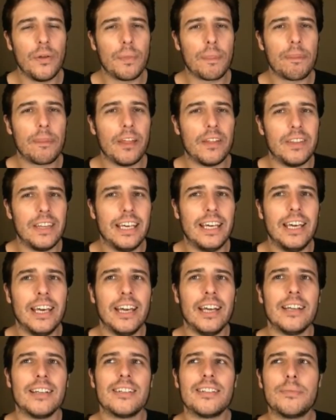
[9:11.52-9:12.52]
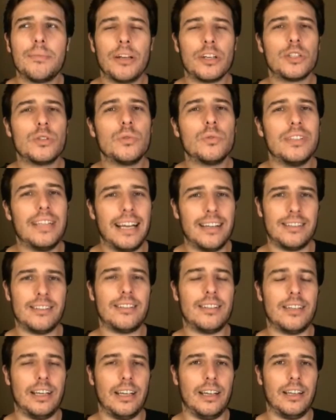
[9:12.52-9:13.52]
the special
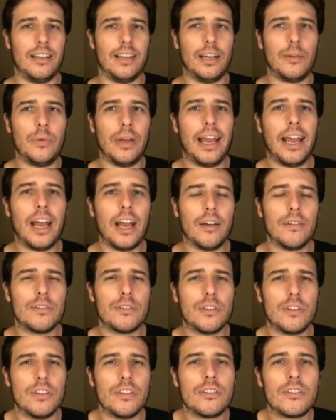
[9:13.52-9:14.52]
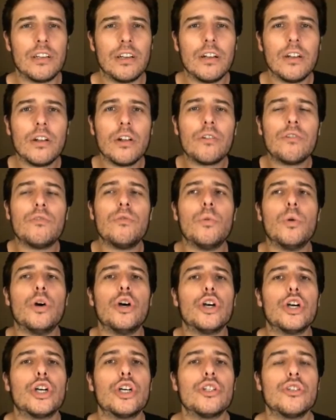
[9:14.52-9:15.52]
destiny that we have. So there's still a lot of
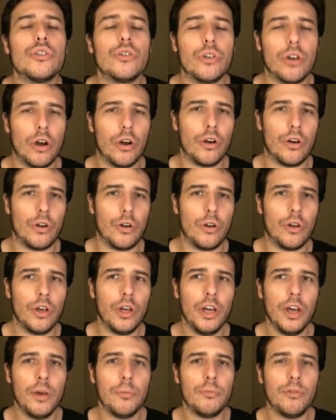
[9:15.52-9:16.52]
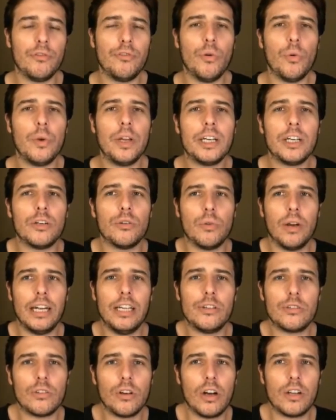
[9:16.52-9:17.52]
work to go before we can really
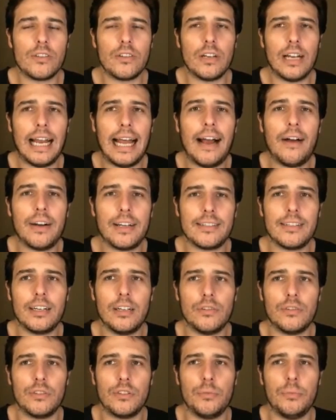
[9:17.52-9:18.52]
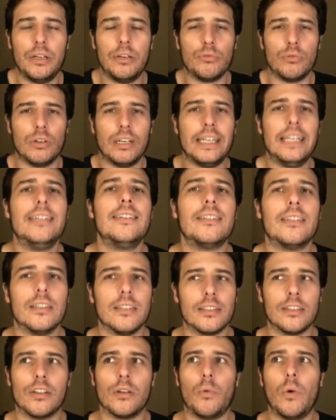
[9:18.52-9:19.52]
start to allow ourselves to be released
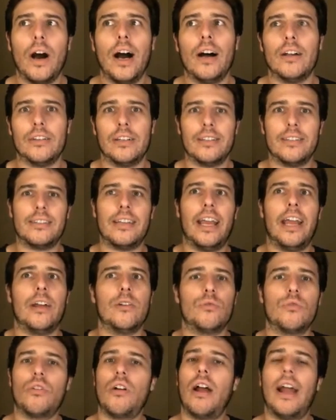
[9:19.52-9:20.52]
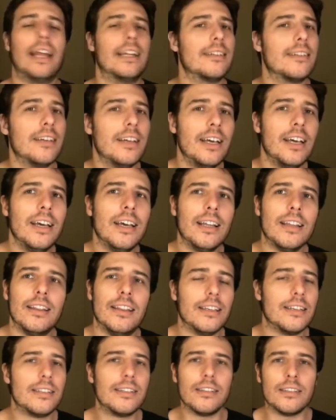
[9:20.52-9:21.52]
into the wild and say, right,
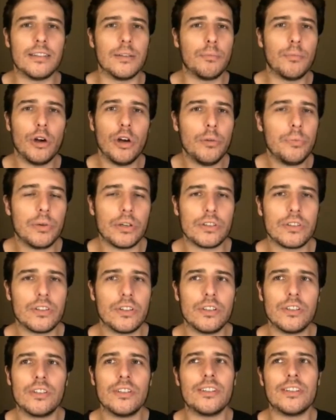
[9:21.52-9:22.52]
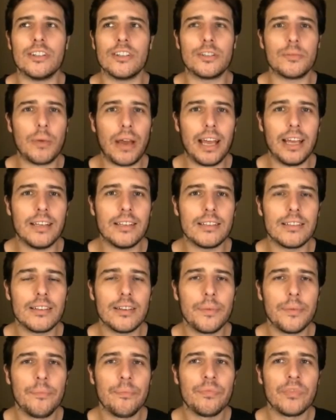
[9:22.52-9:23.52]
this is the purpose, this is the space.
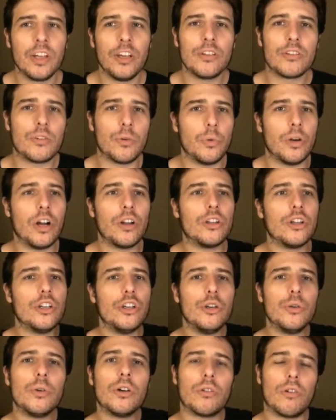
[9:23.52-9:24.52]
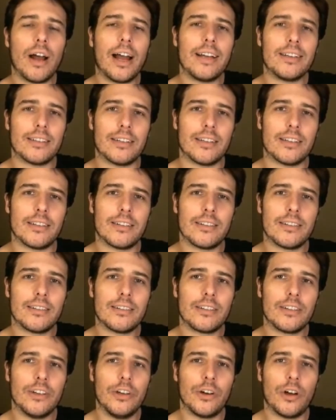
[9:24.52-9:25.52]
So we're on the new
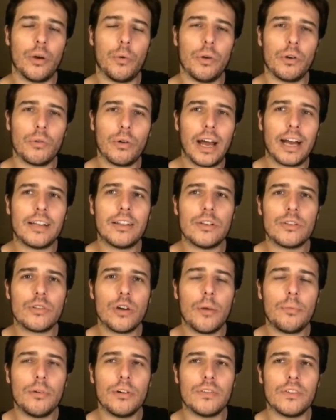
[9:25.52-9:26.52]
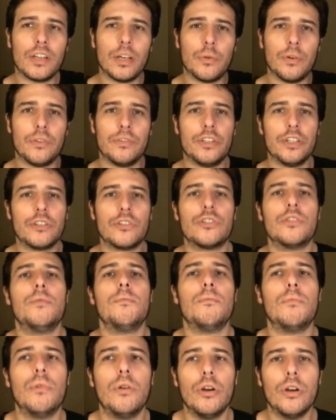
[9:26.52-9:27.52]
horizons. We're right at the top over there. We've just
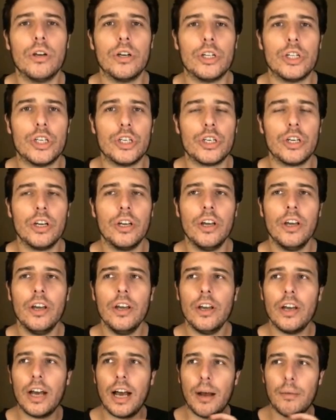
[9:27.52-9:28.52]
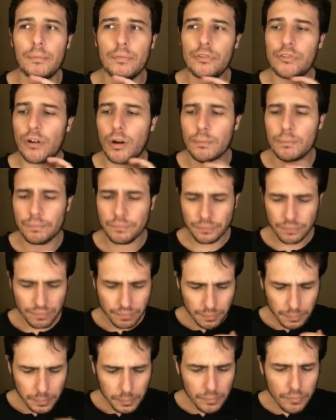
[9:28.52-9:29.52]
submerged from
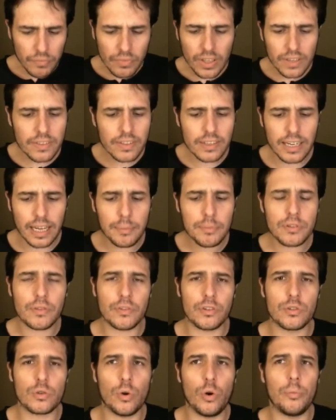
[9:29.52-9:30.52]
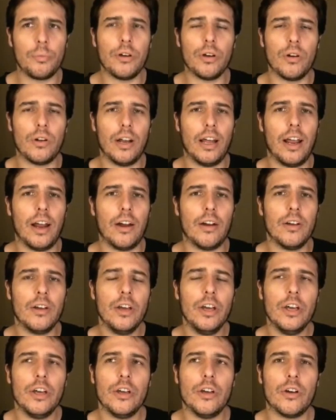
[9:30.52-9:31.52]
the depths of the Scorpio layer,
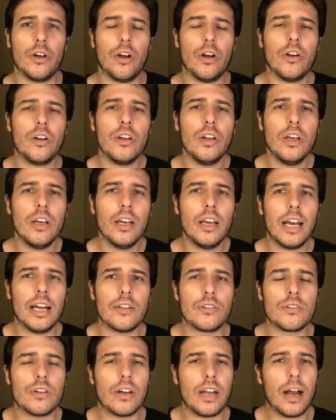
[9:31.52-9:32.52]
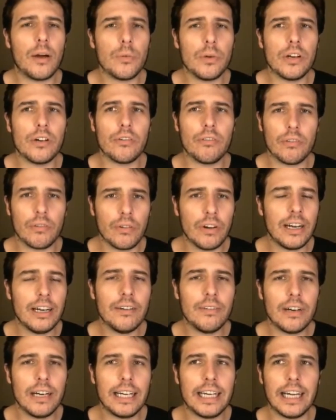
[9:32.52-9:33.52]
and so now we're
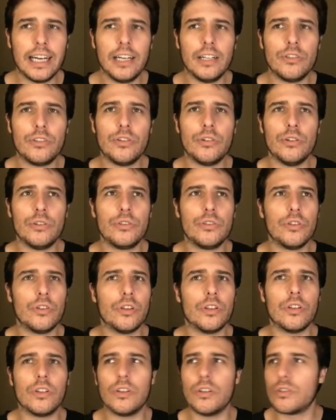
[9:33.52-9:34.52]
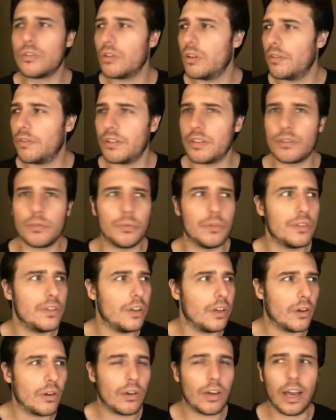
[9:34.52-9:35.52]
really, really getting to the surface, and we're
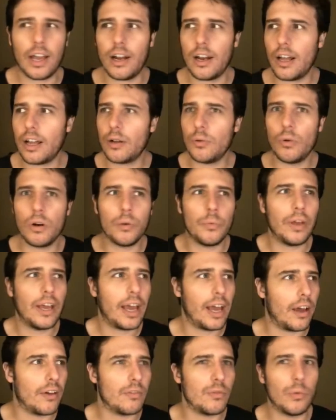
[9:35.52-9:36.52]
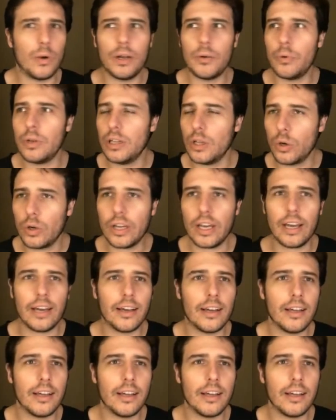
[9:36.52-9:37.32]
seeing, okay, like, what do we have? Where are we looking?